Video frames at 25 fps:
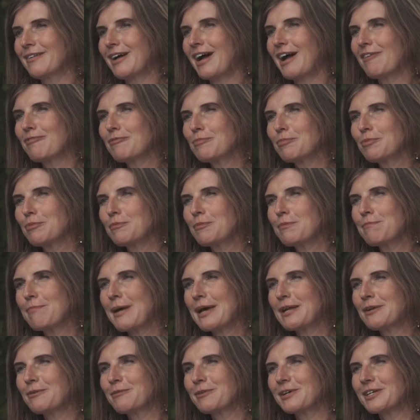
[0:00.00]
I haven't put my
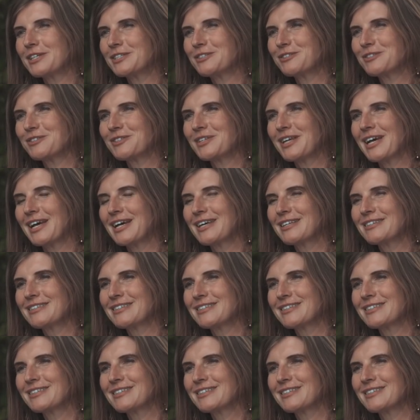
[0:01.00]
pen away just yet.